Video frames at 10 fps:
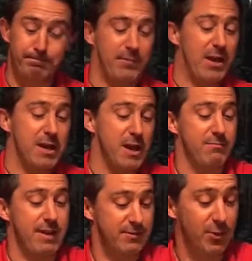there you go,
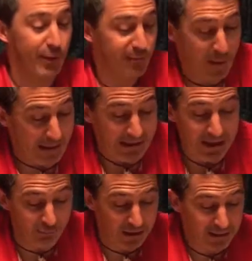that's kind of about
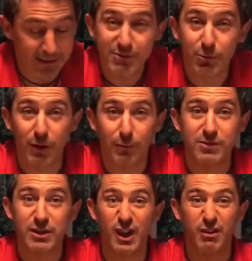it really. That's all I
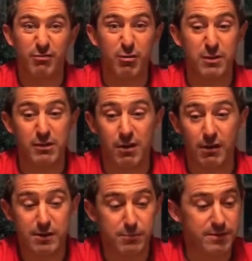wanted to go through with you
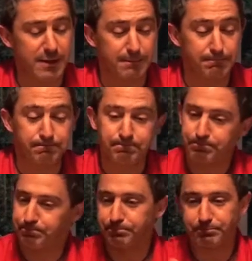guys was,
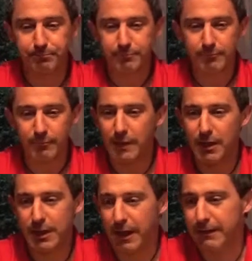
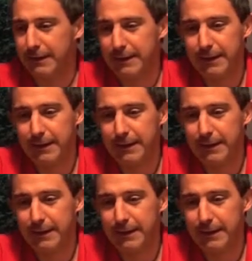you know,